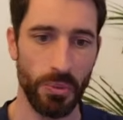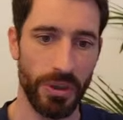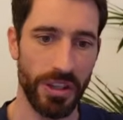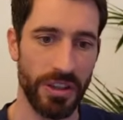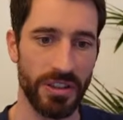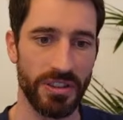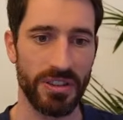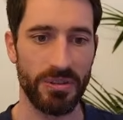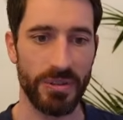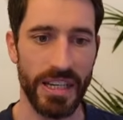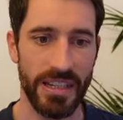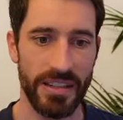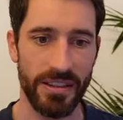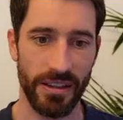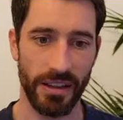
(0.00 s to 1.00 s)
with
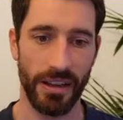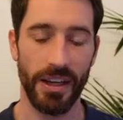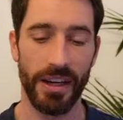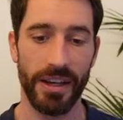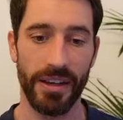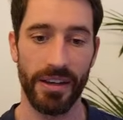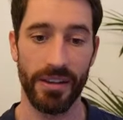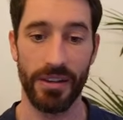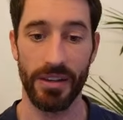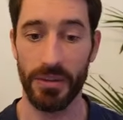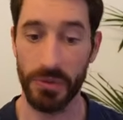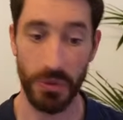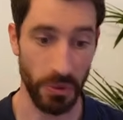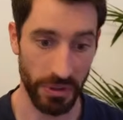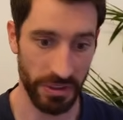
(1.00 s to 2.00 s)
constraints like,
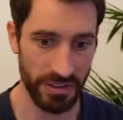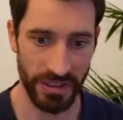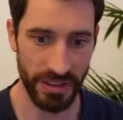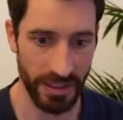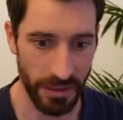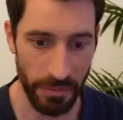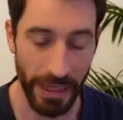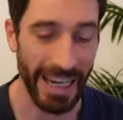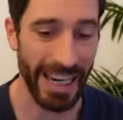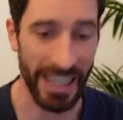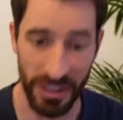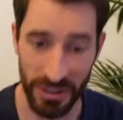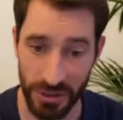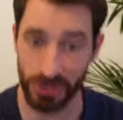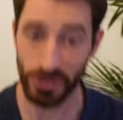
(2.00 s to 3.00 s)
of course, the
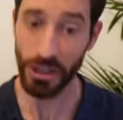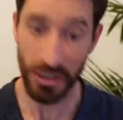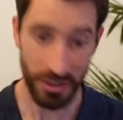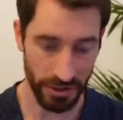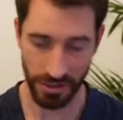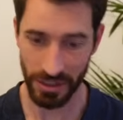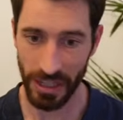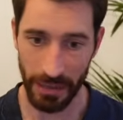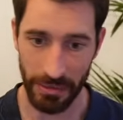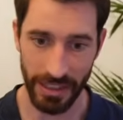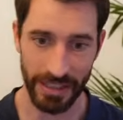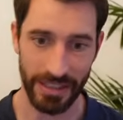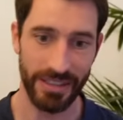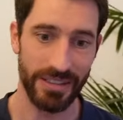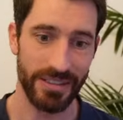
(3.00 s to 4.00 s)
mechanical structure. I
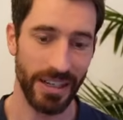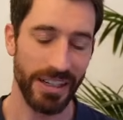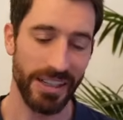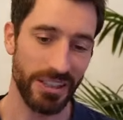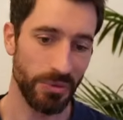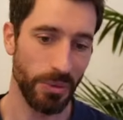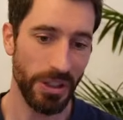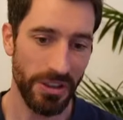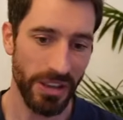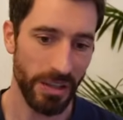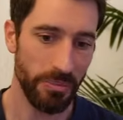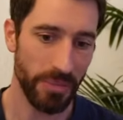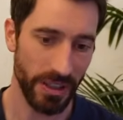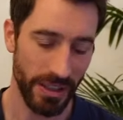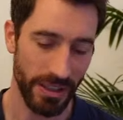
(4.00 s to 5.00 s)
mean, the design is one
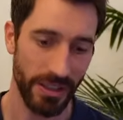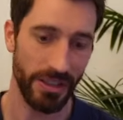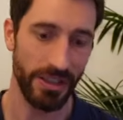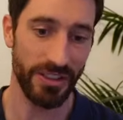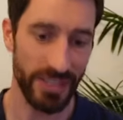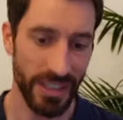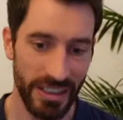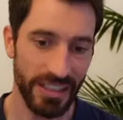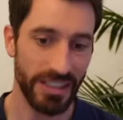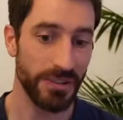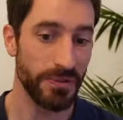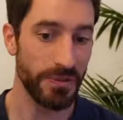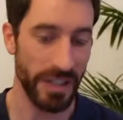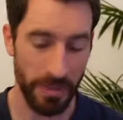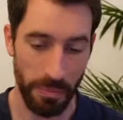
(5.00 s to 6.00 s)
thing, but you still need
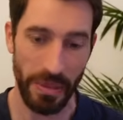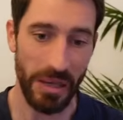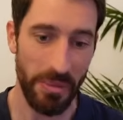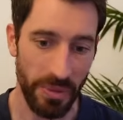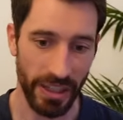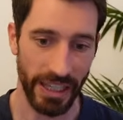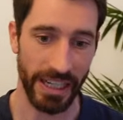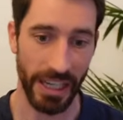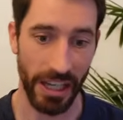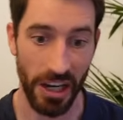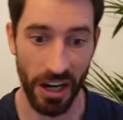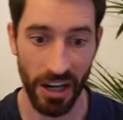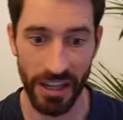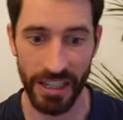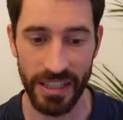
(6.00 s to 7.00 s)
to fit people and a
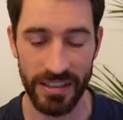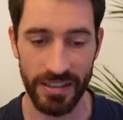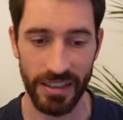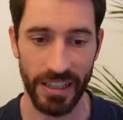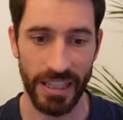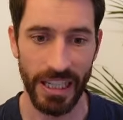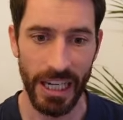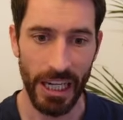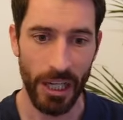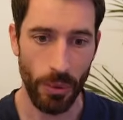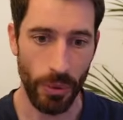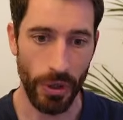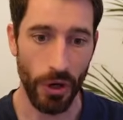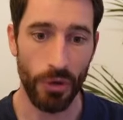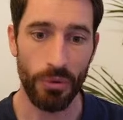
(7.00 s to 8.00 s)
car inside.
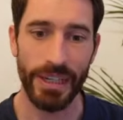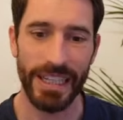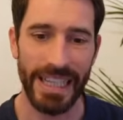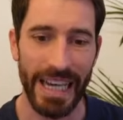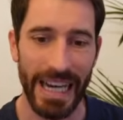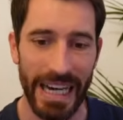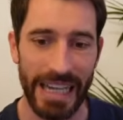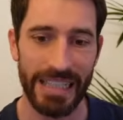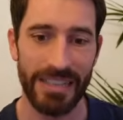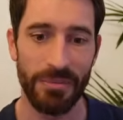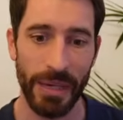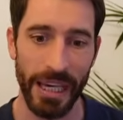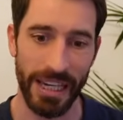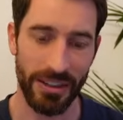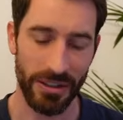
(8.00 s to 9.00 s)
We already had
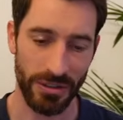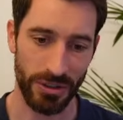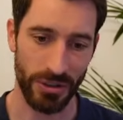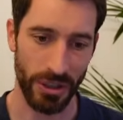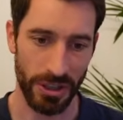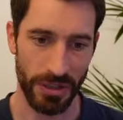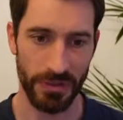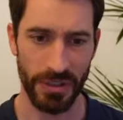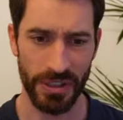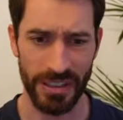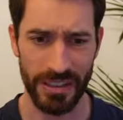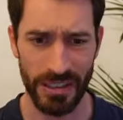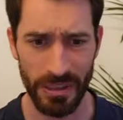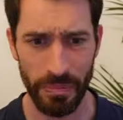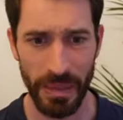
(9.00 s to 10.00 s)
a mechanical structure for
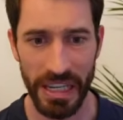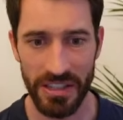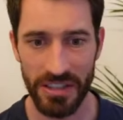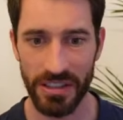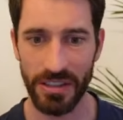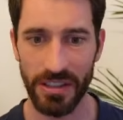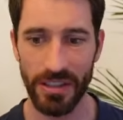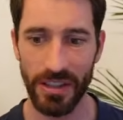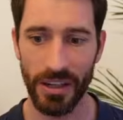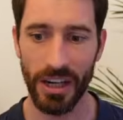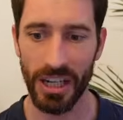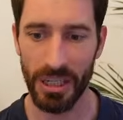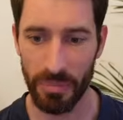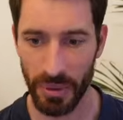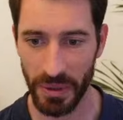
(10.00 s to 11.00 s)
the suspension. The
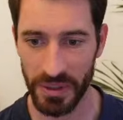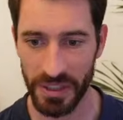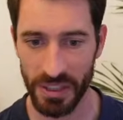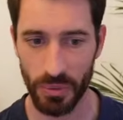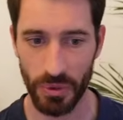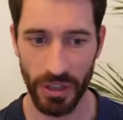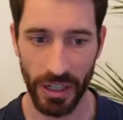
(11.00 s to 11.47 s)
hard points were